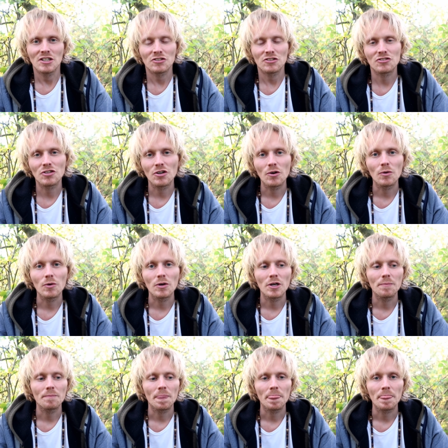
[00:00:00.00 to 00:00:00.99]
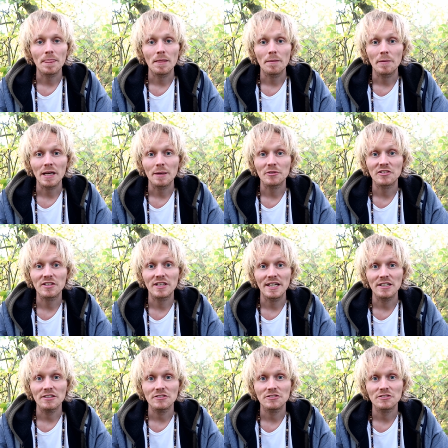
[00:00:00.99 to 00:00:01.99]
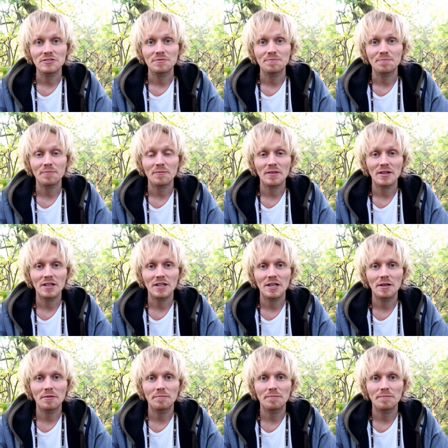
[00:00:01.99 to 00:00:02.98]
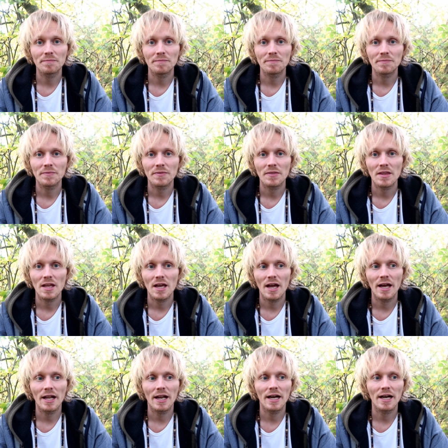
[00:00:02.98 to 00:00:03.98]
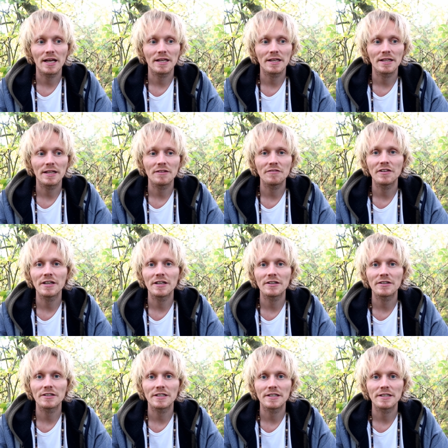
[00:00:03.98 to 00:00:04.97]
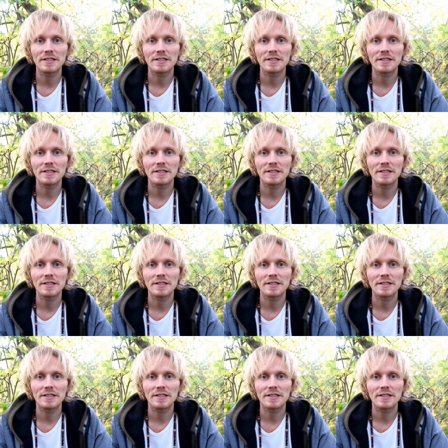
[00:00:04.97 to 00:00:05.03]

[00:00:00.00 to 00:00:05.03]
So my name is Kiers, and I live here